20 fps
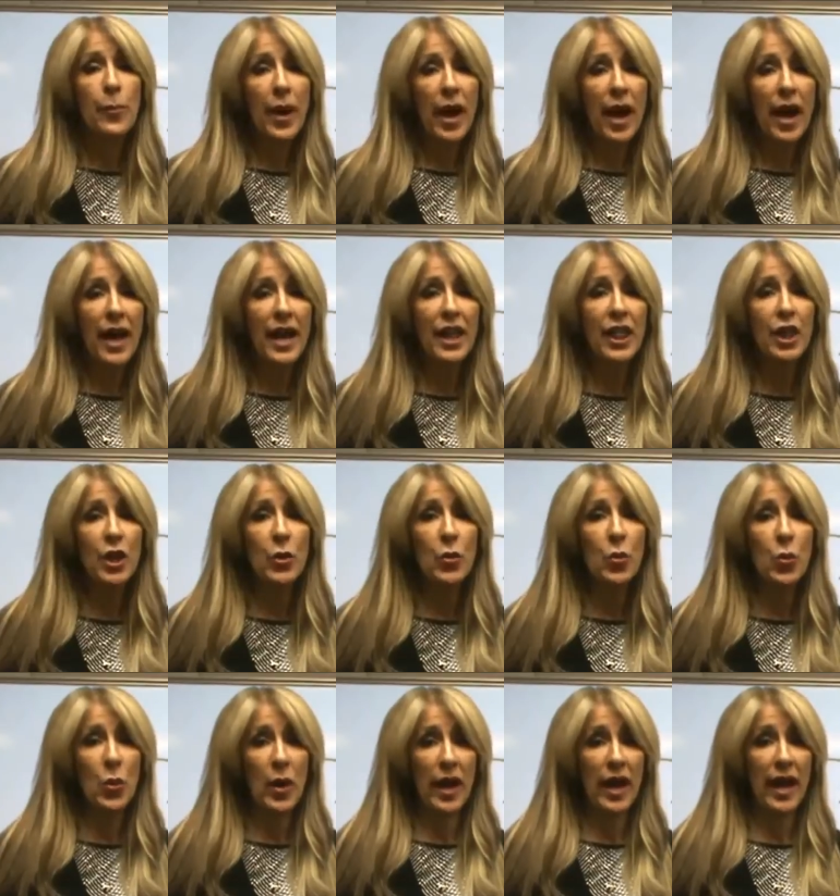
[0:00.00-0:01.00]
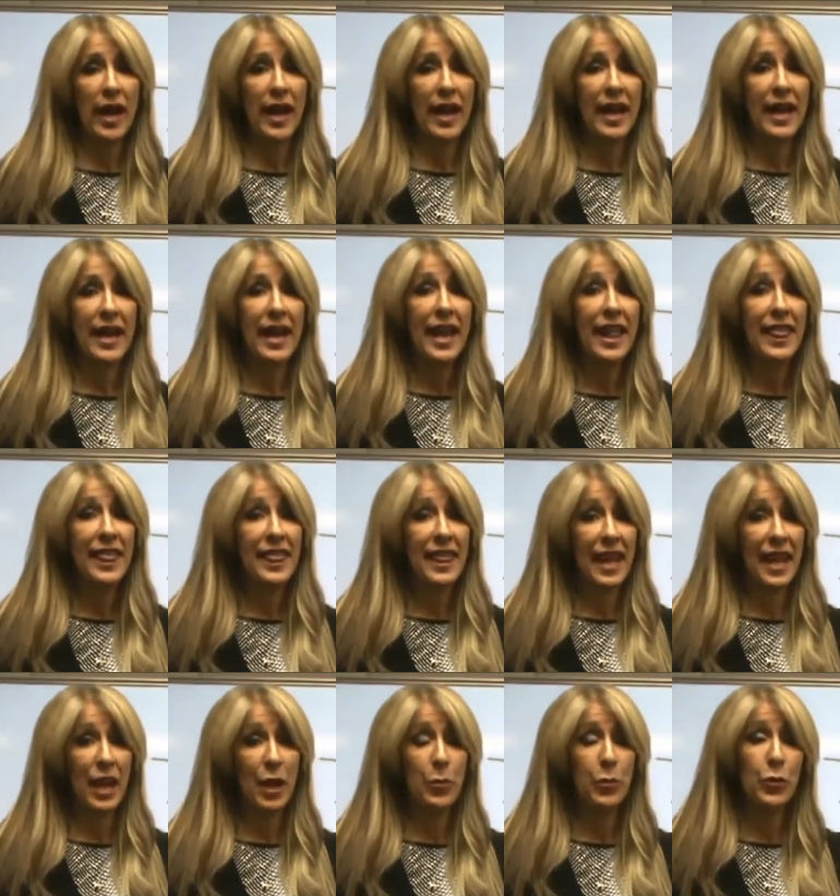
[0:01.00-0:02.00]
by the way
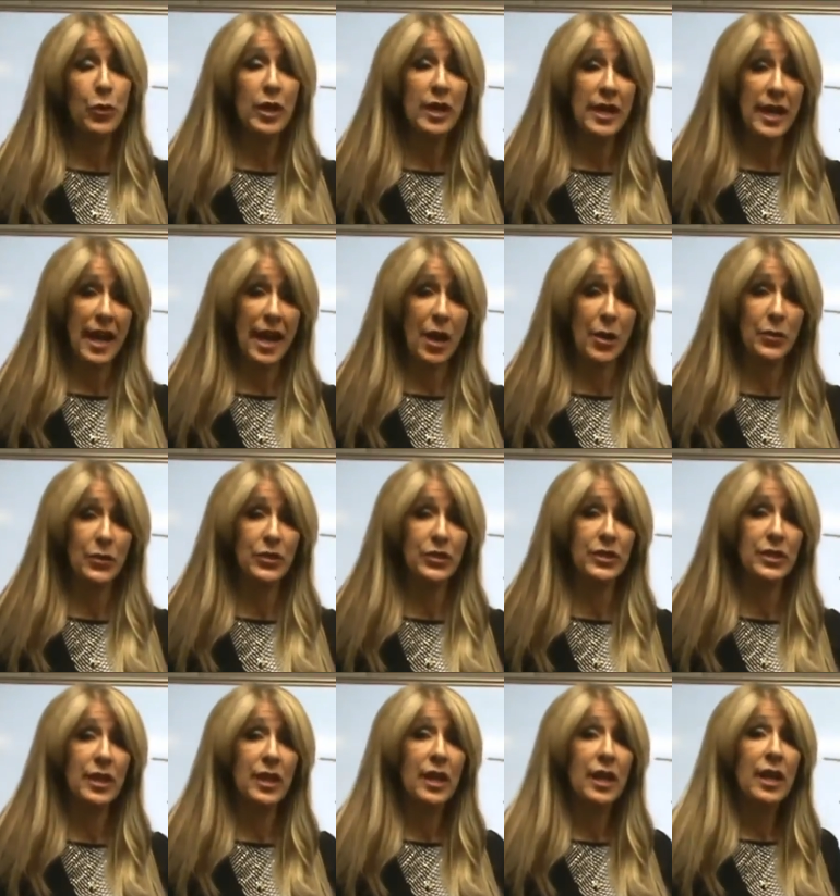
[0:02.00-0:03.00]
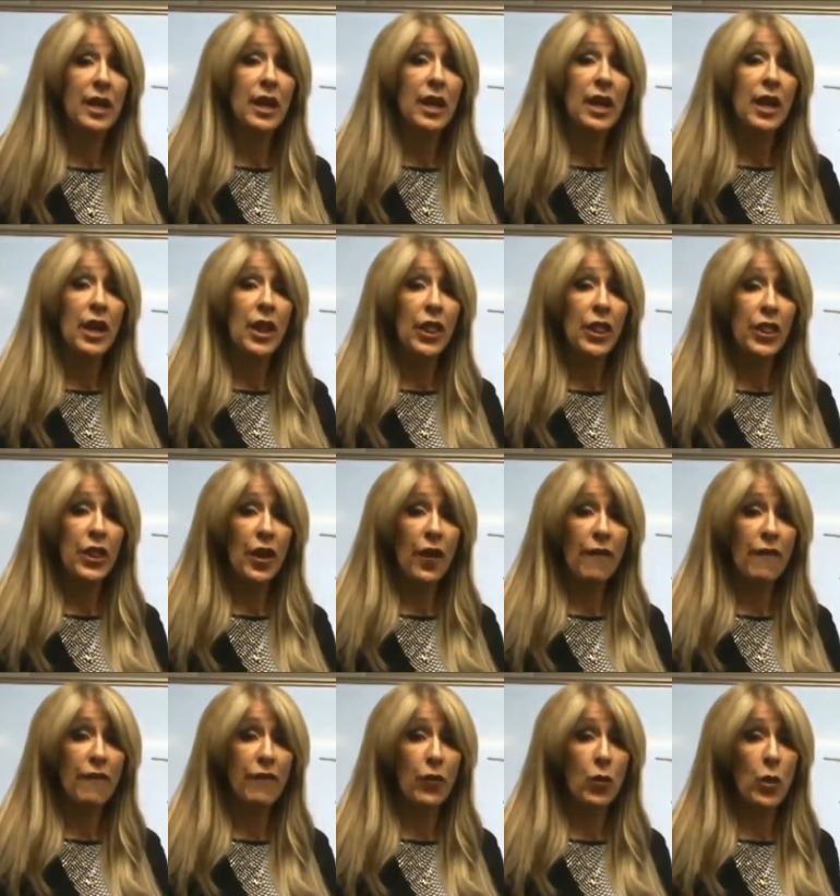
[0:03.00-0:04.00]
they pronounce the
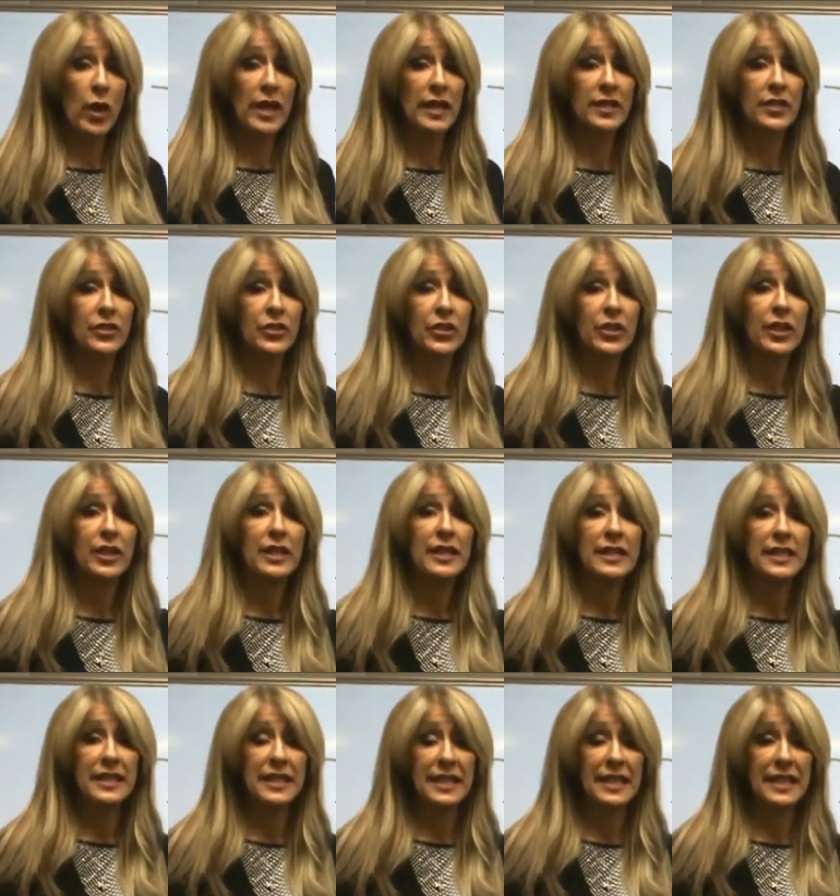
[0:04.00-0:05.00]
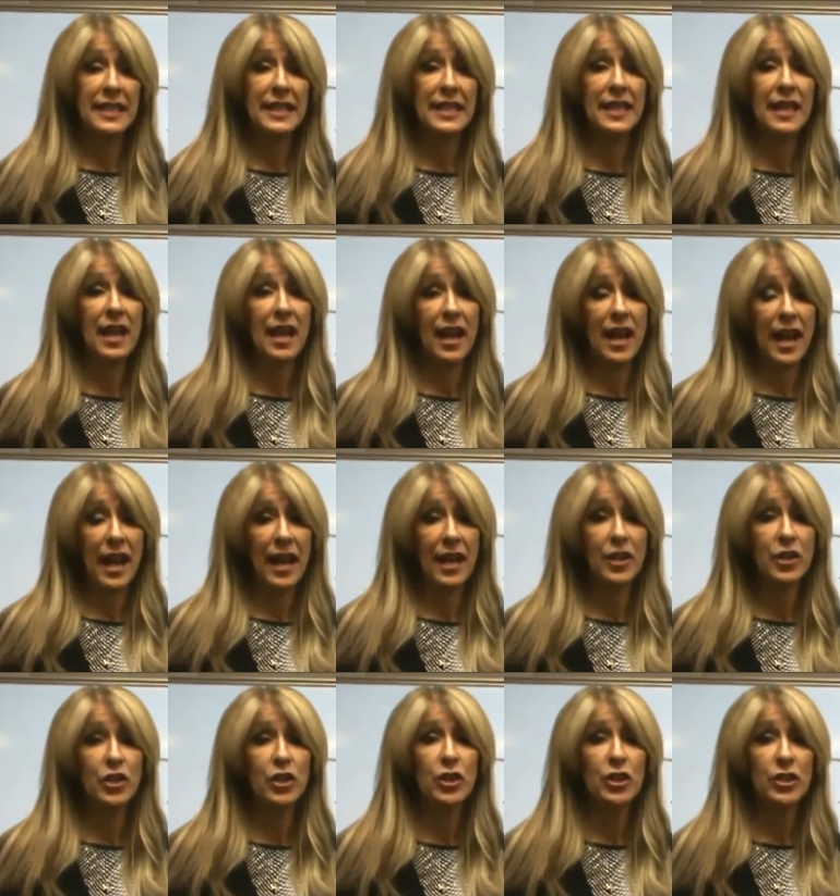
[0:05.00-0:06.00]
voiced
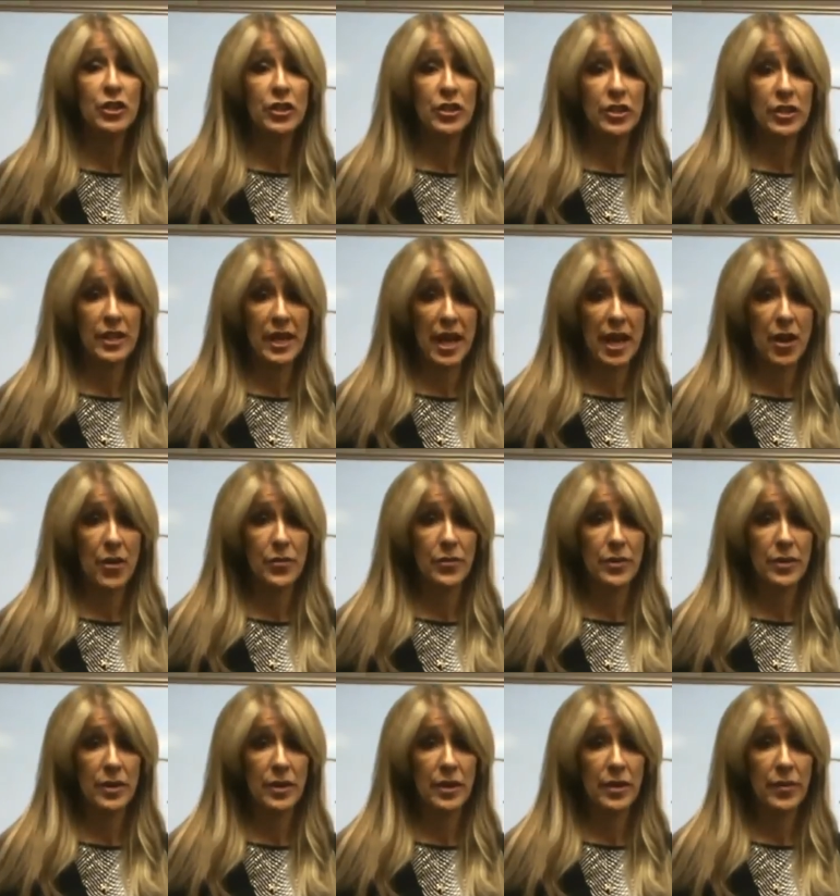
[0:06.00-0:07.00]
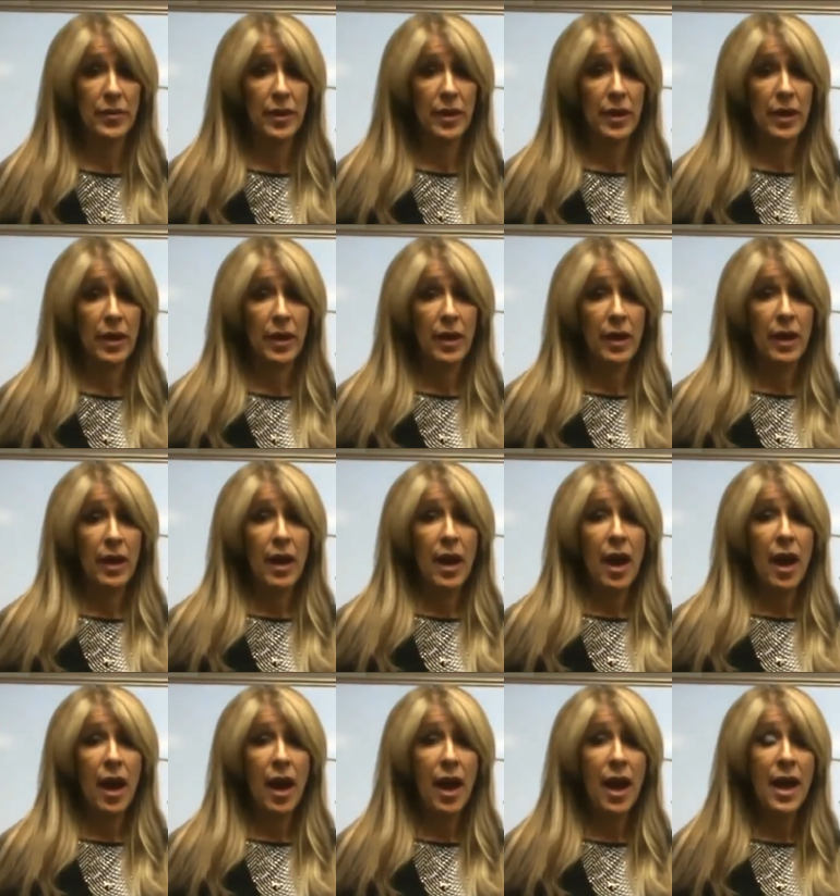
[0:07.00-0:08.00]
TH sound.
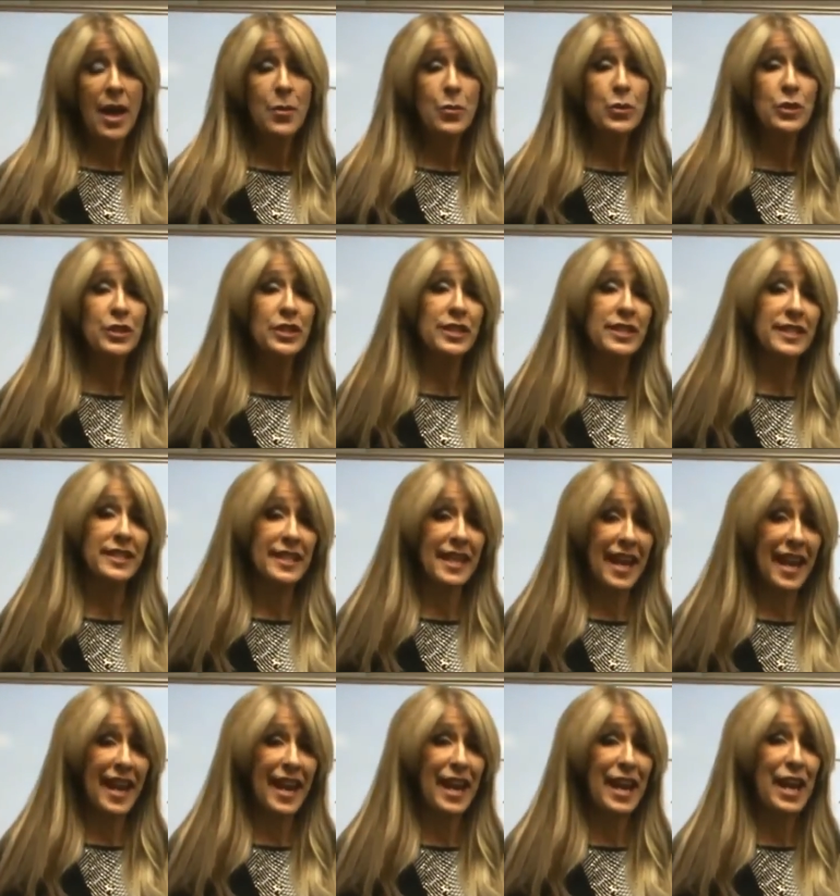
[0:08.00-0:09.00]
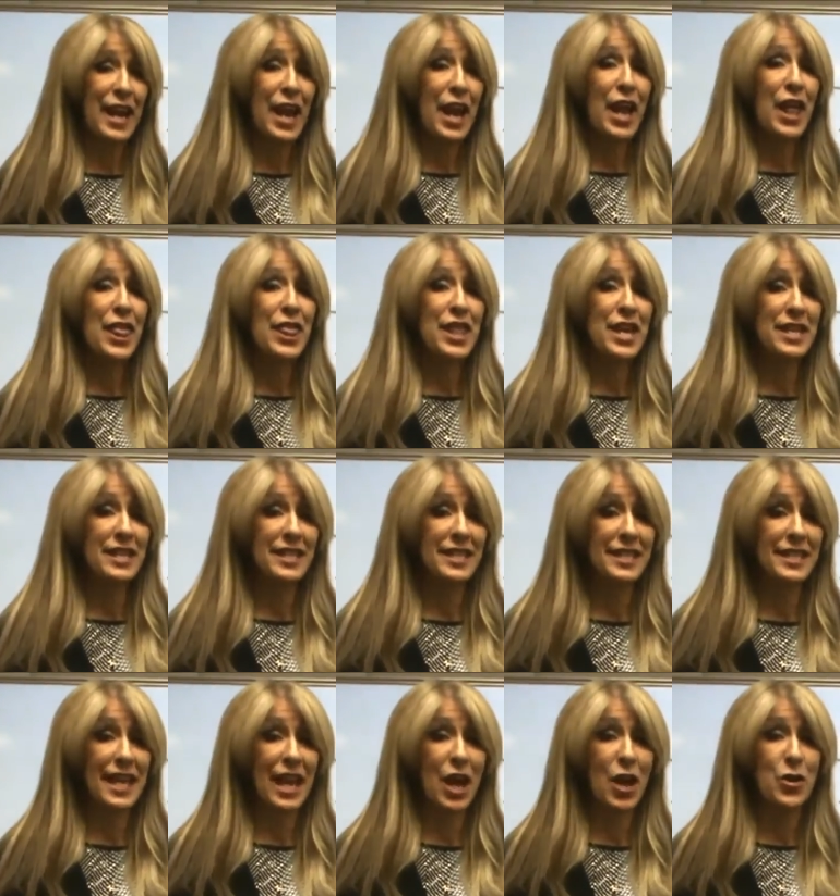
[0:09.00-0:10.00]
I will say the
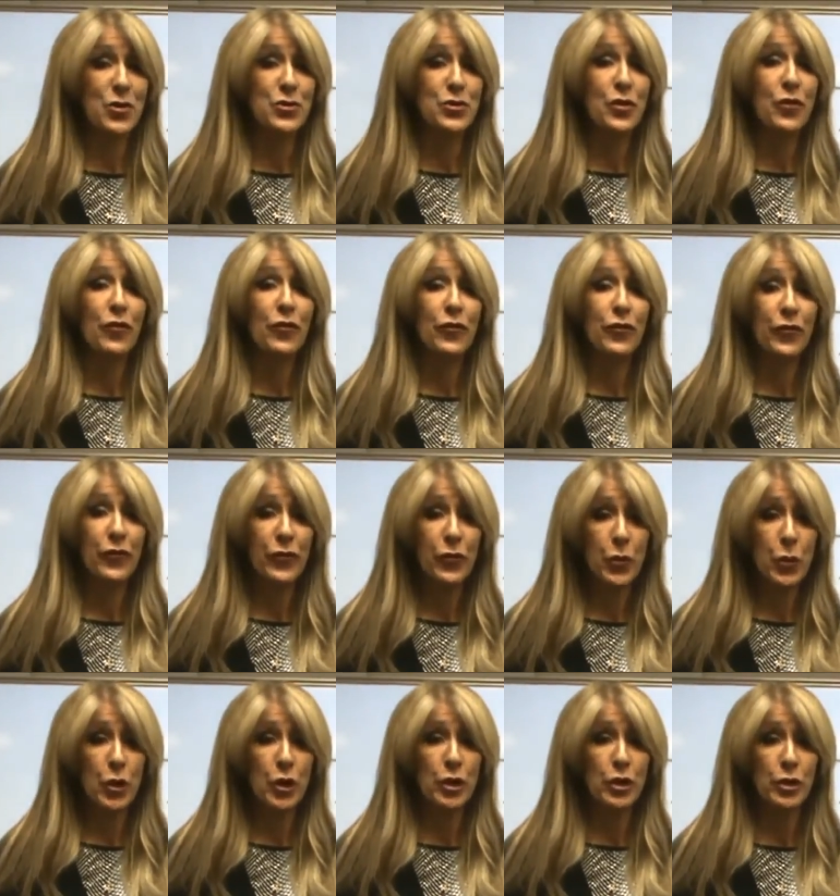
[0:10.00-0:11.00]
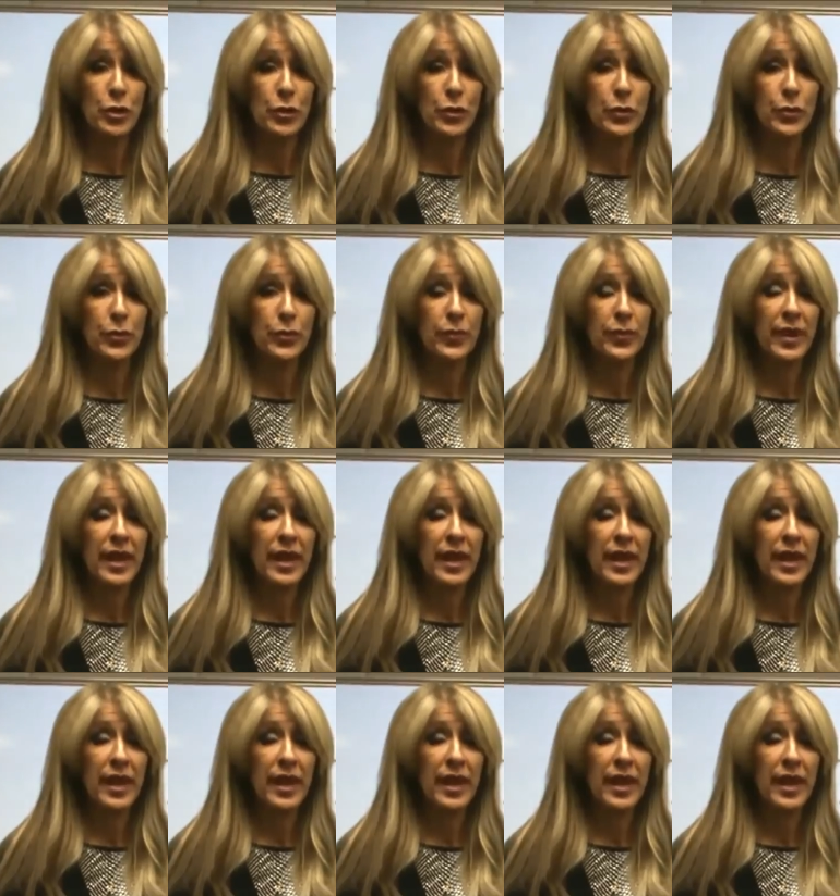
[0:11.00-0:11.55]
sound for you.